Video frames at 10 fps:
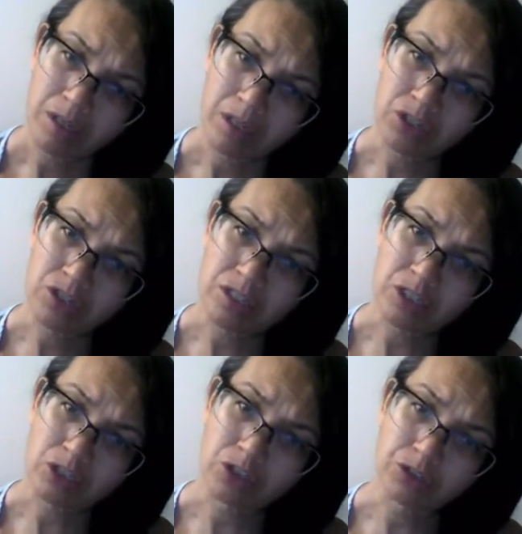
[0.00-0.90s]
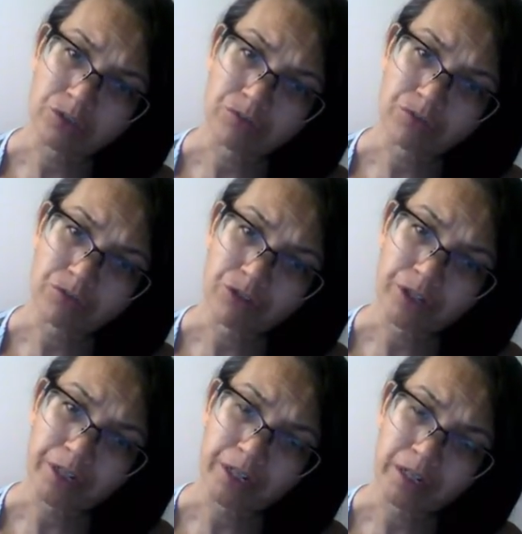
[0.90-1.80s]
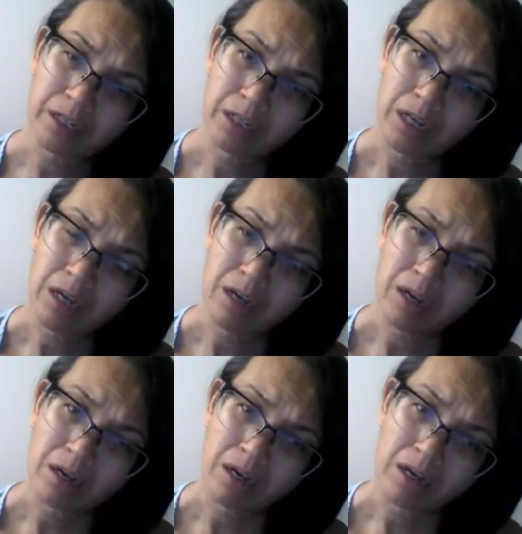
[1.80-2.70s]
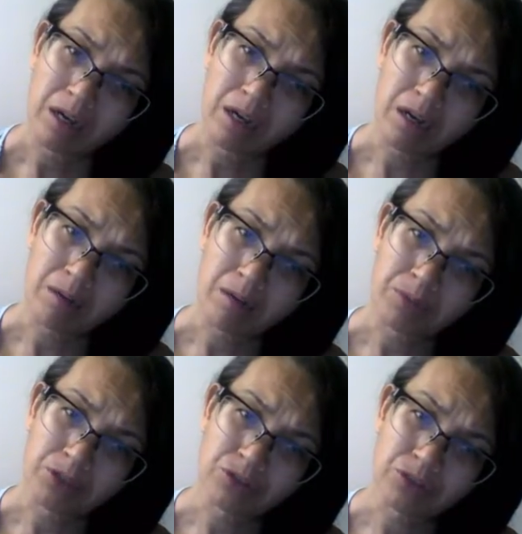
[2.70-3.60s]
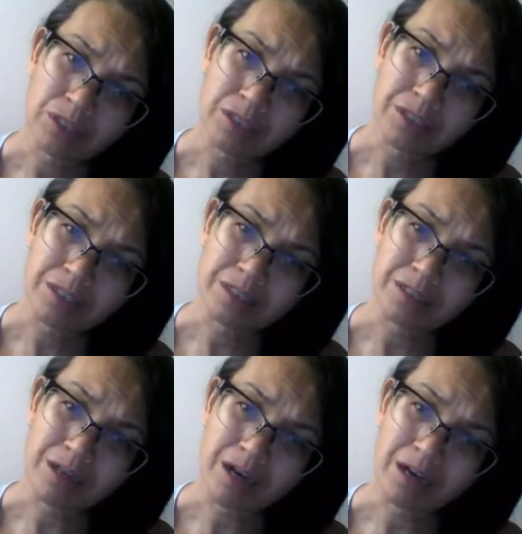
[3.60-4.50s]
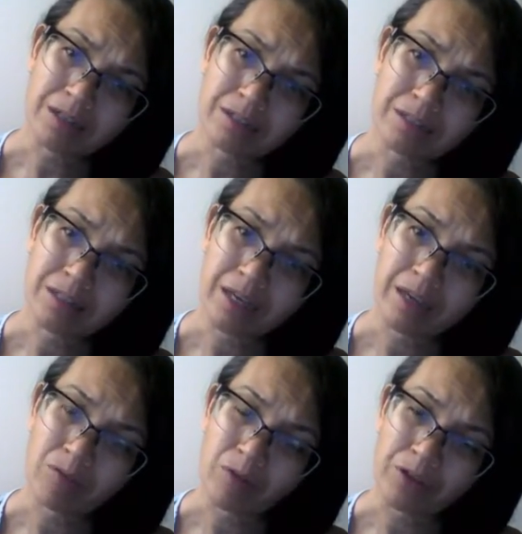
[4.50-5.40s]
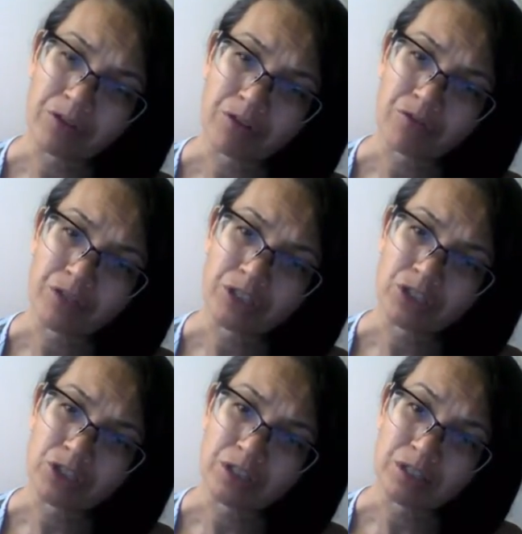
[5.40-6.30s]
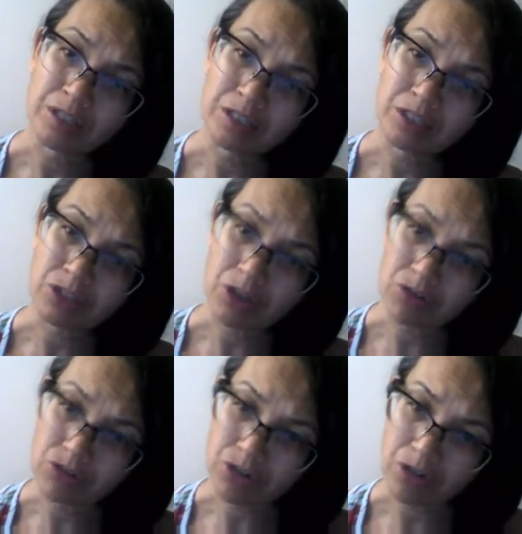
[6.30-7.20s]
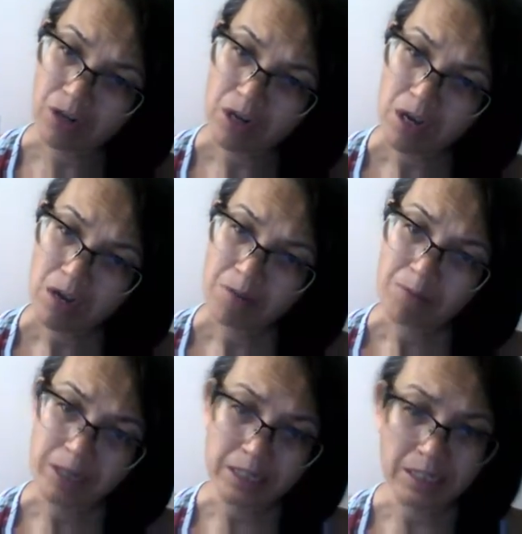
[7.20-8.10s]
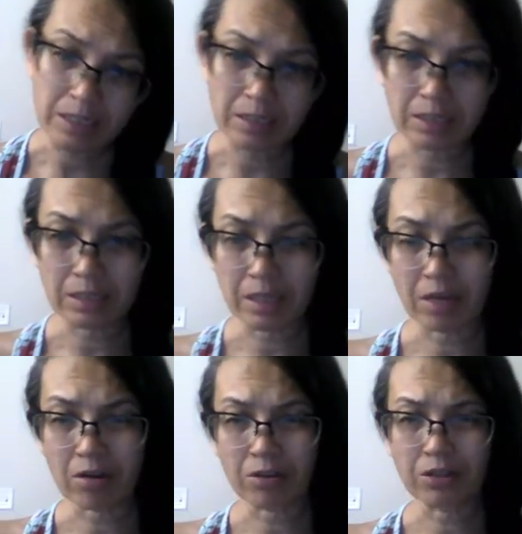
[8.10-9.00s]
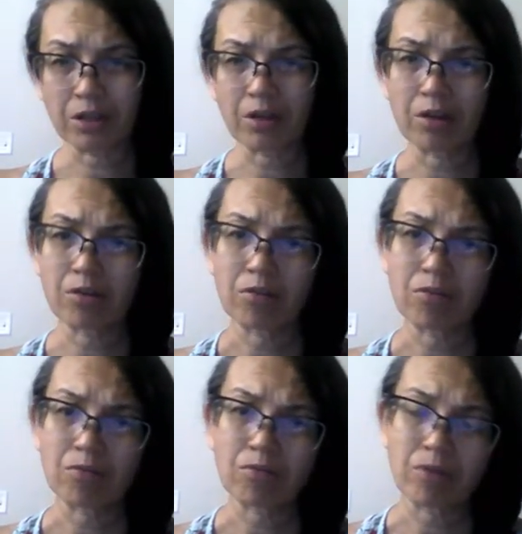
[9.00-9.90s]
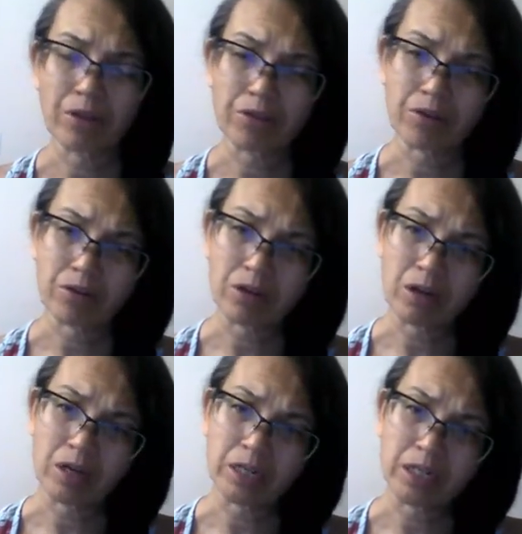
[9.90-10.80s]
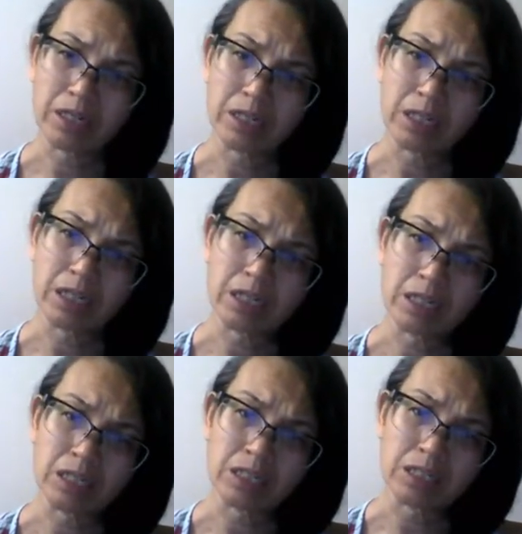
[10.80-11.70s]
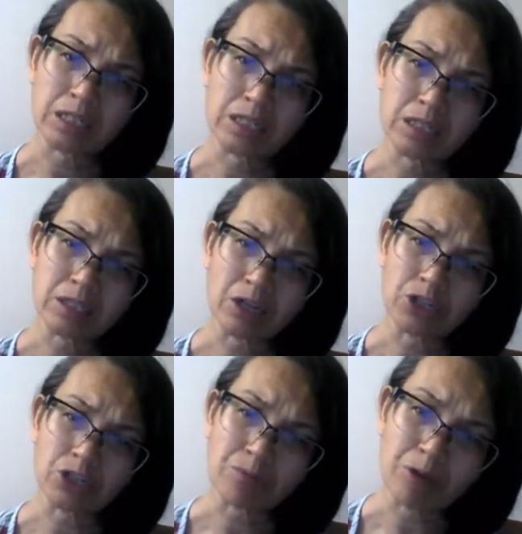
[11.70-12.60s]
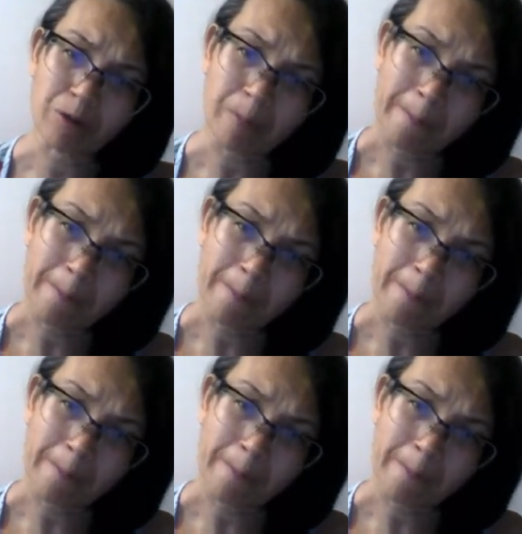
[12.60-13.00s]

it just says gluten-free. Um, but Udi's does not say whether if it's it says it's kosher, but it doesn't say on there whether or not it is non-G M O.